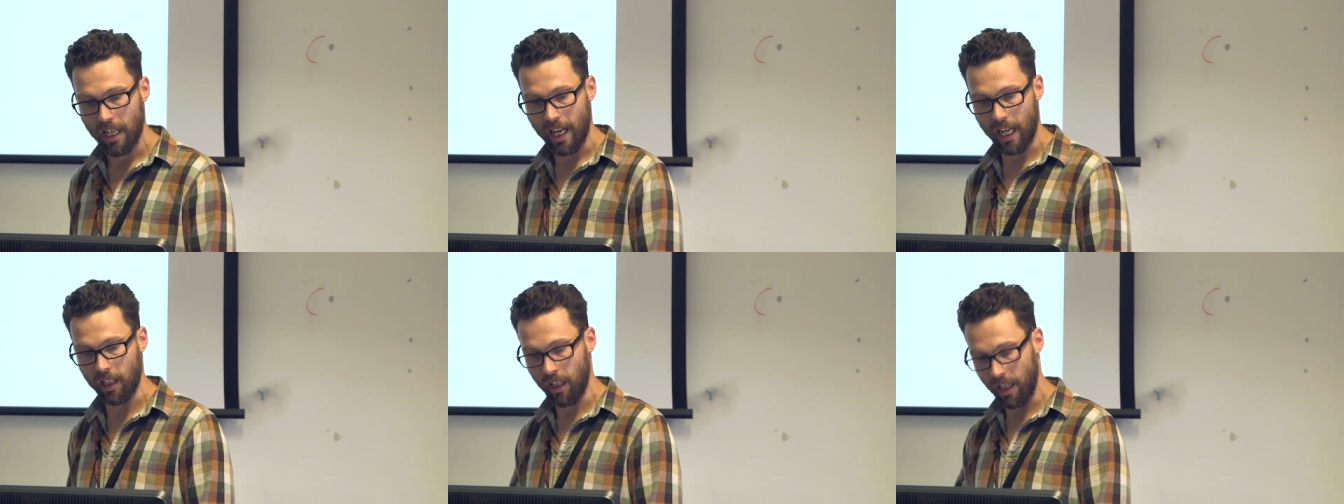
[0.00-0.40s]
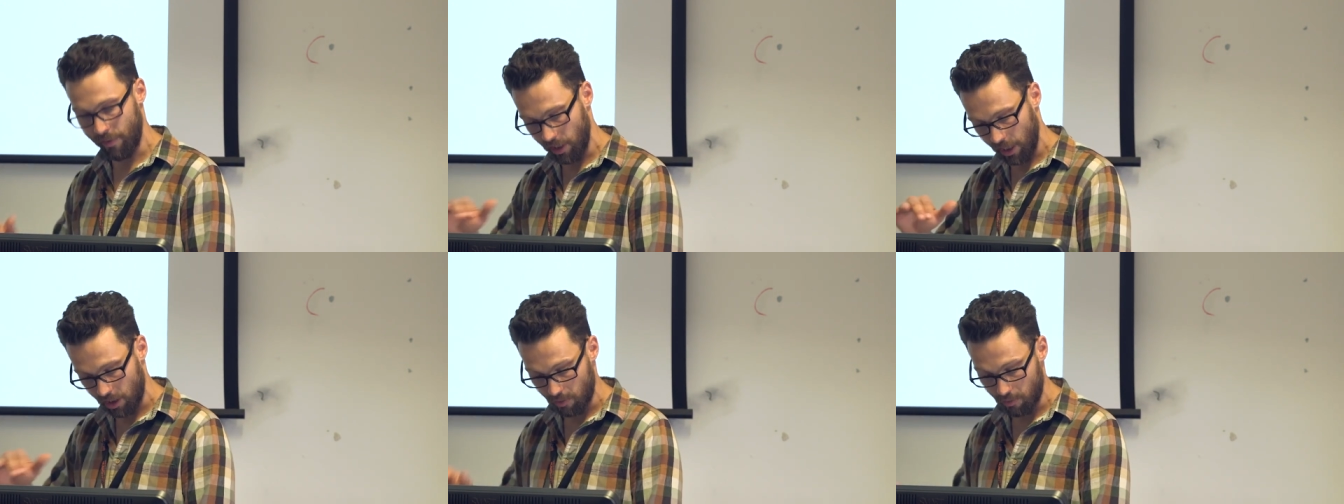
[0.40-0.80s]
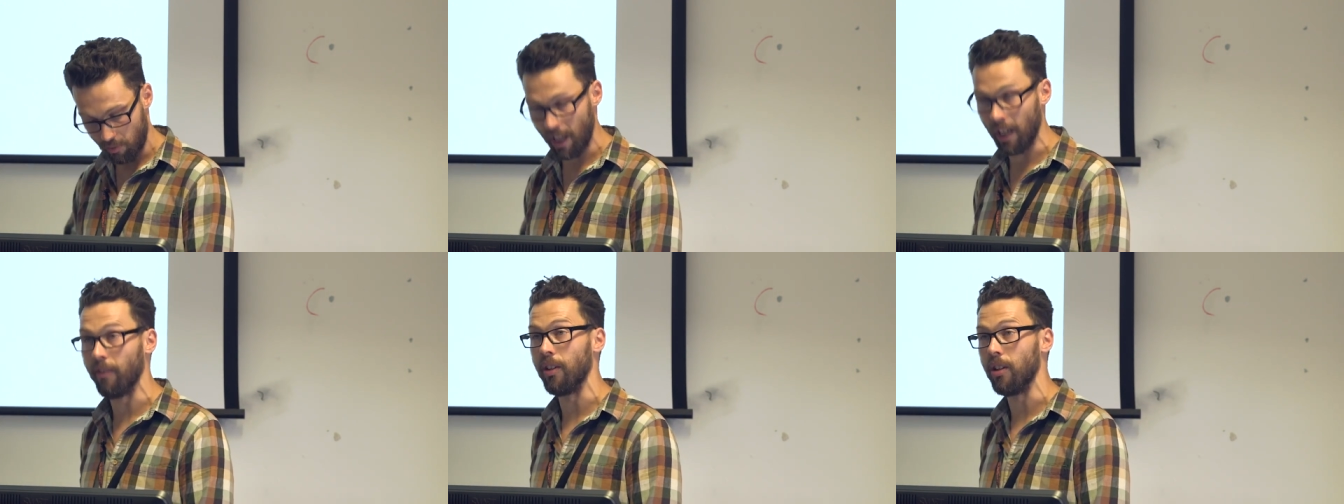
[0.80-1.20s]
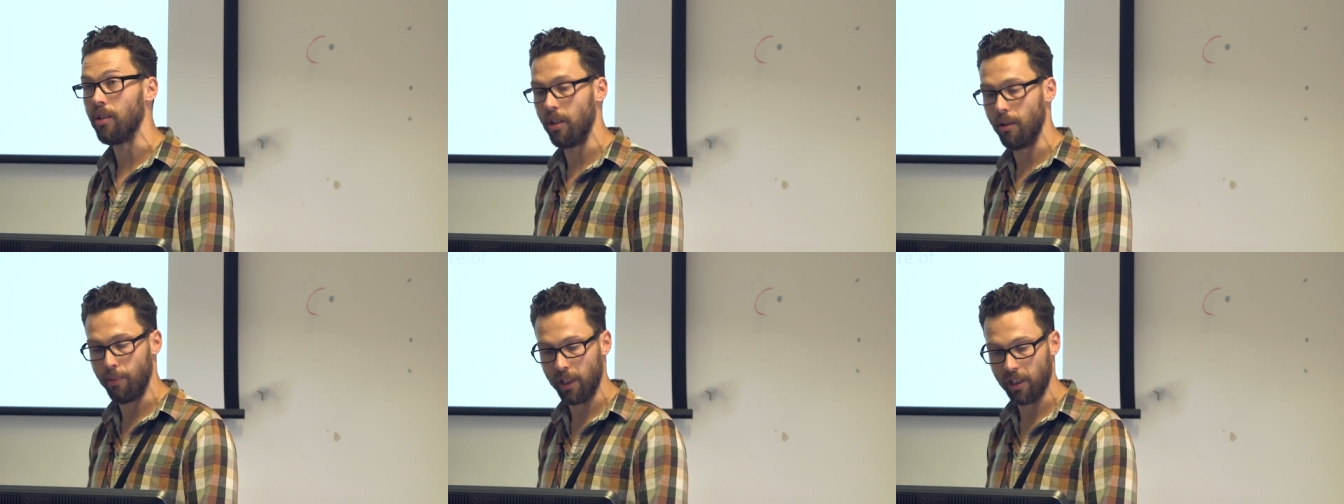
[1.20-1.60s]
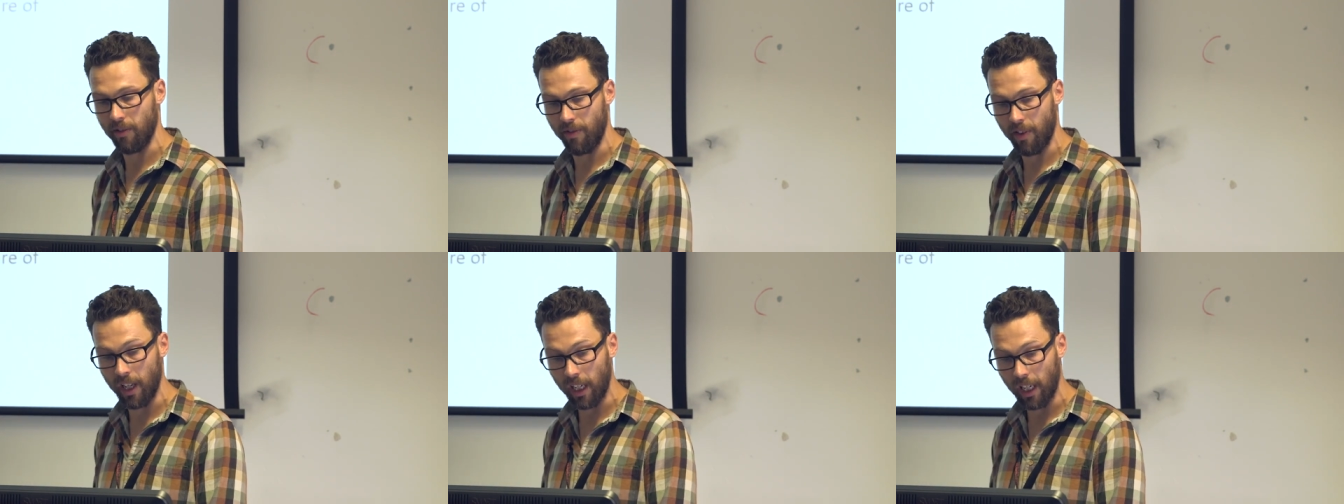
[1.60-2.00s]
at a level that's relevant to
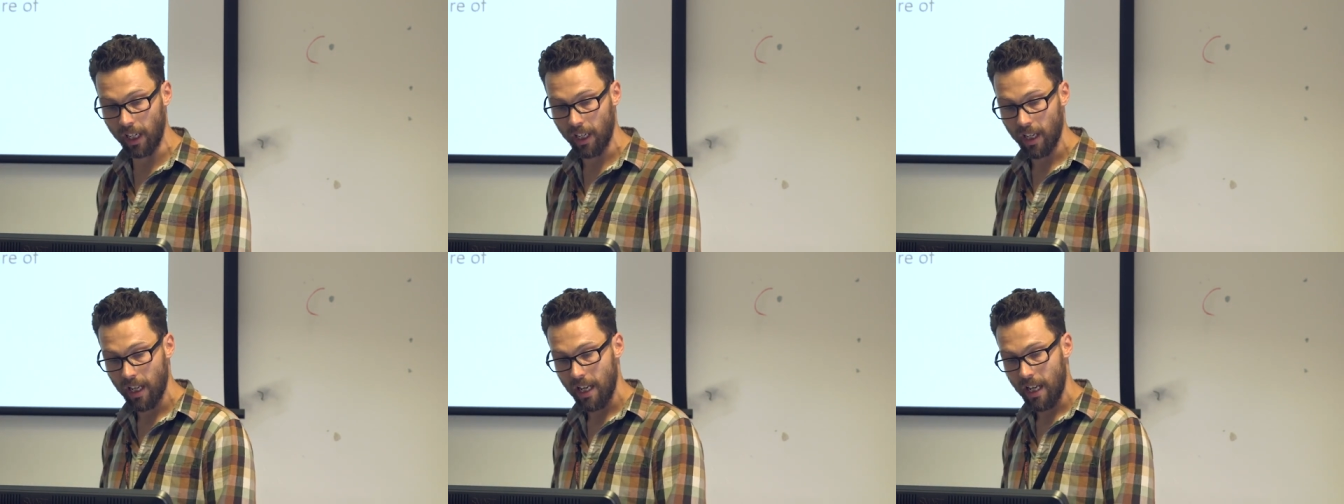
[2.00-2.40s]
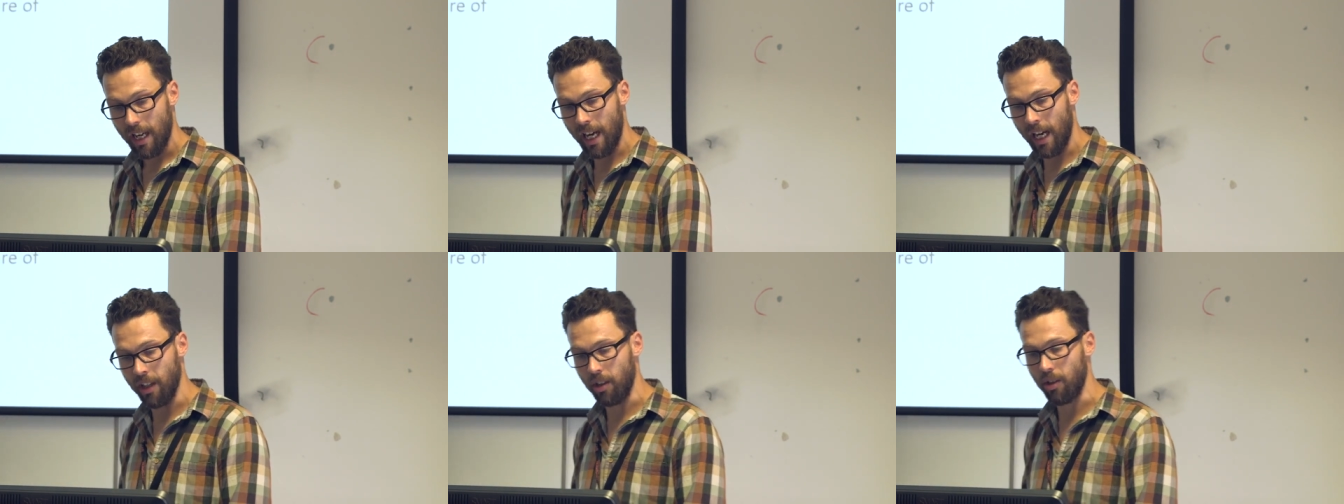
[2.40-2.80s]
depressive thinking, and